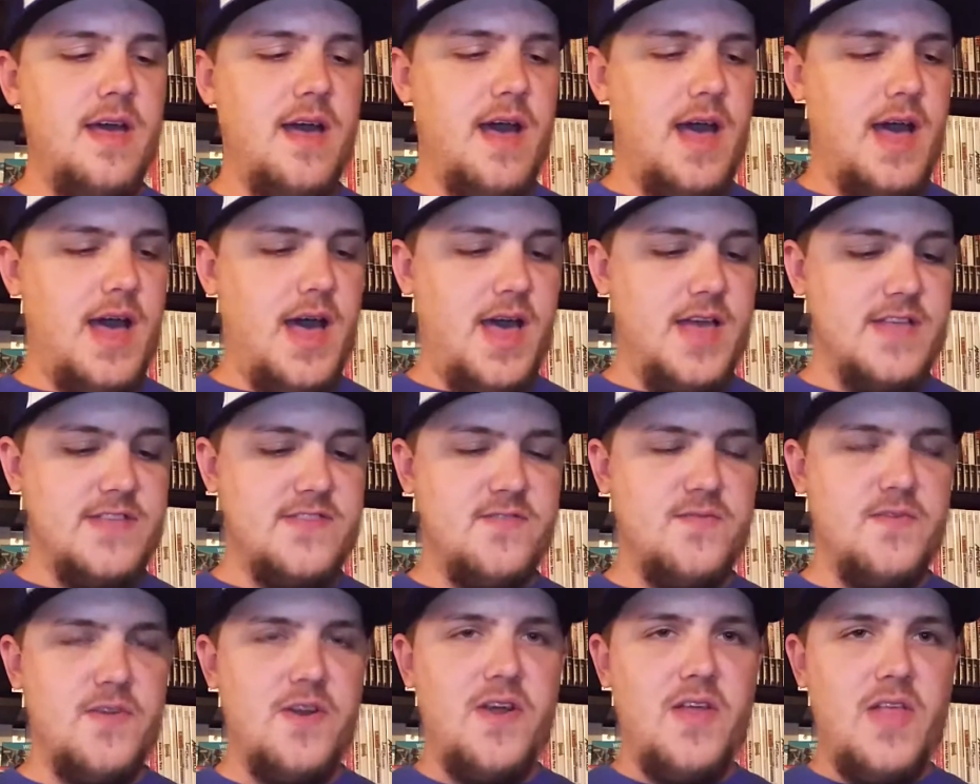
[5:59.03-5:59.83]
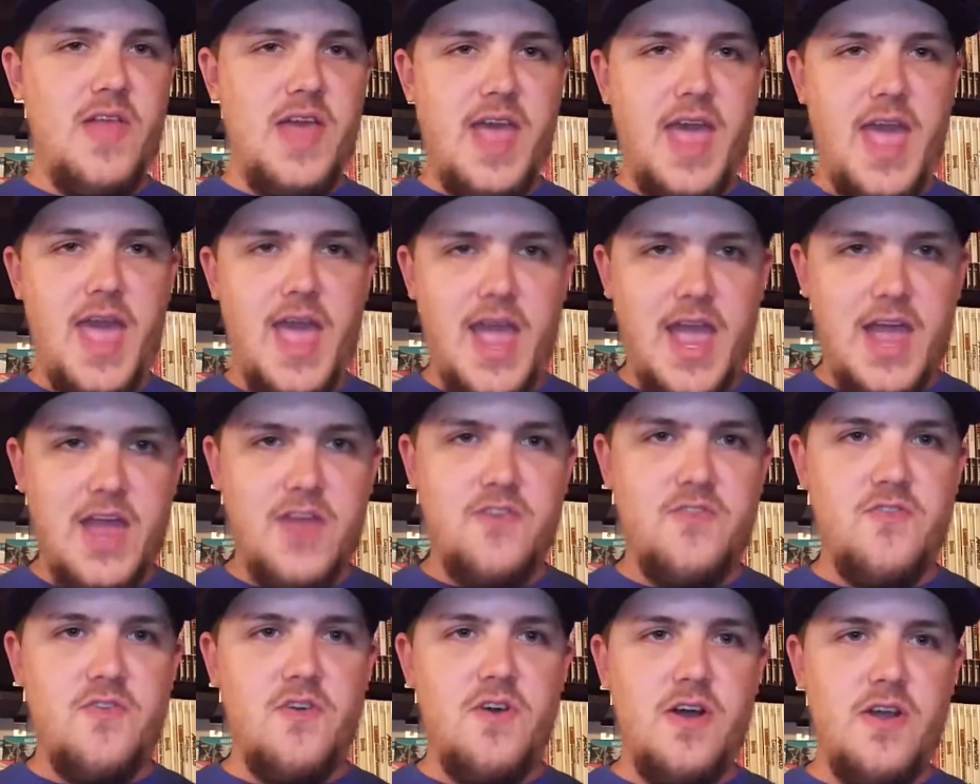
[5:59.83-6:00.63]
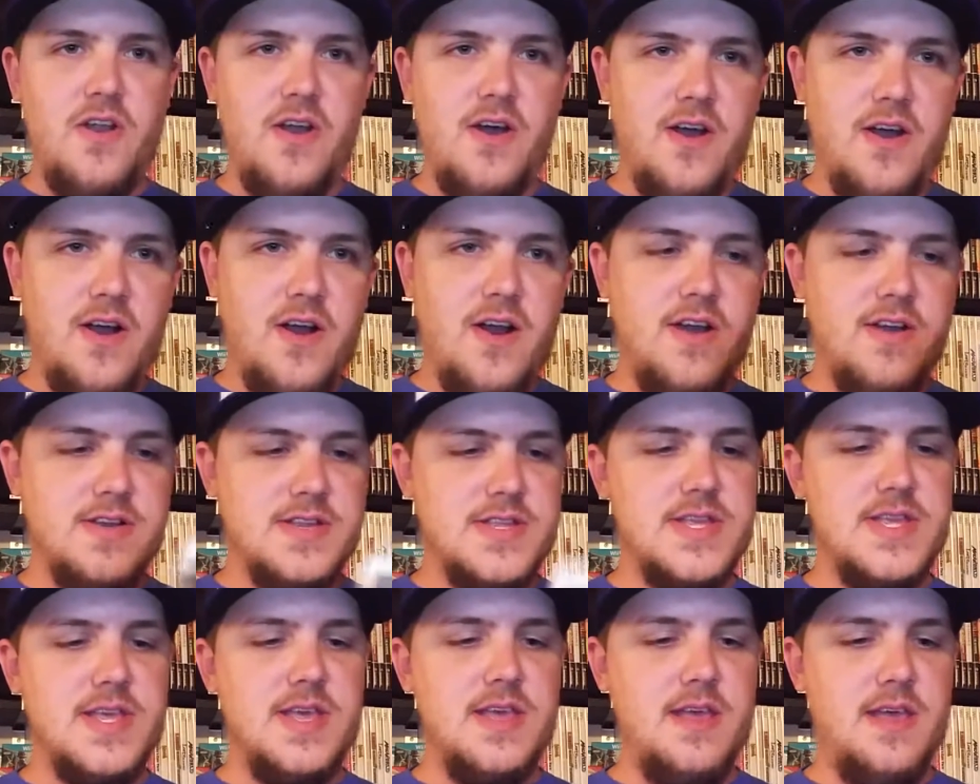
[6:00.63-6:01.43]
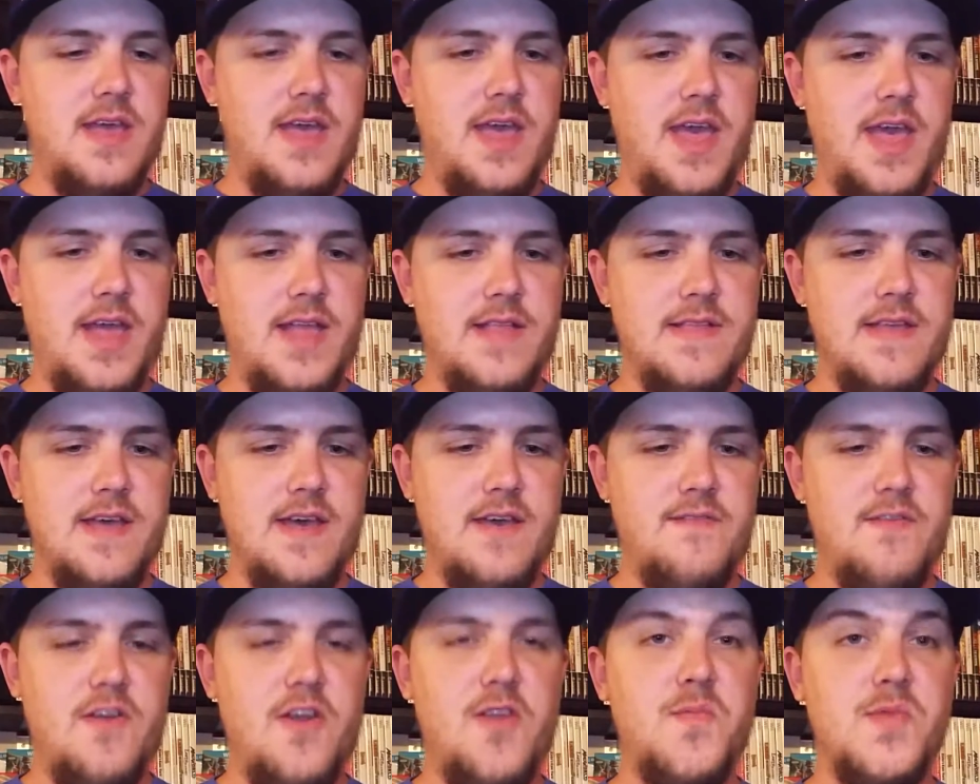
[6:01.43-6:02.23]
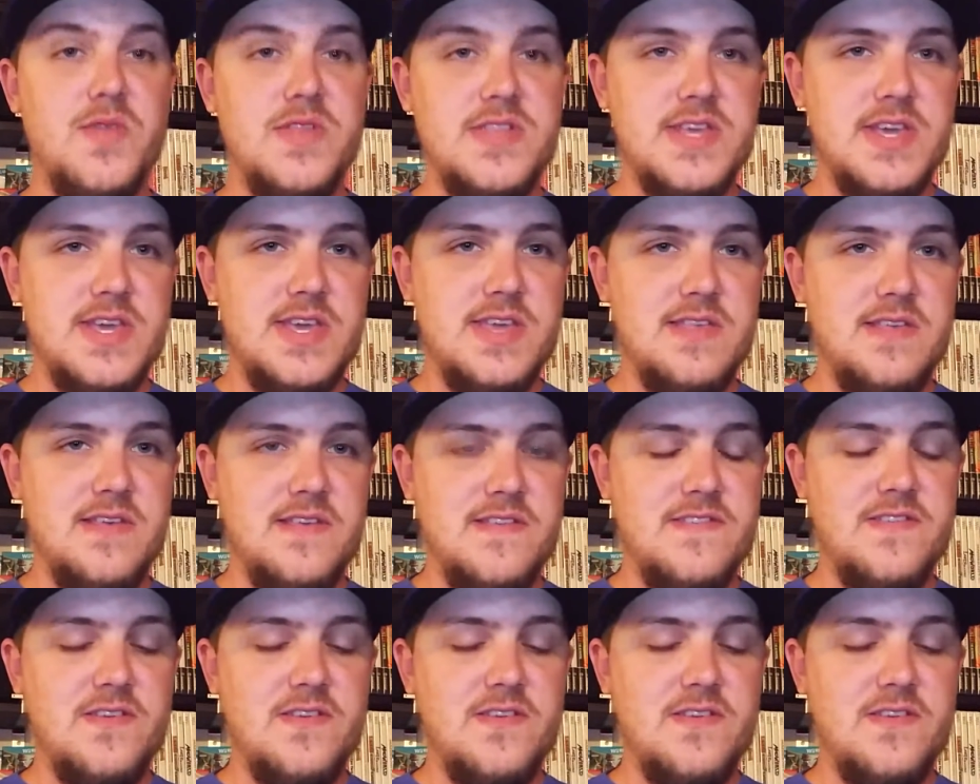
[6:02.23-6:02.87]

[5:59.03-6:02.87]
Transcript: So very like hand-drawn art and very meticulous.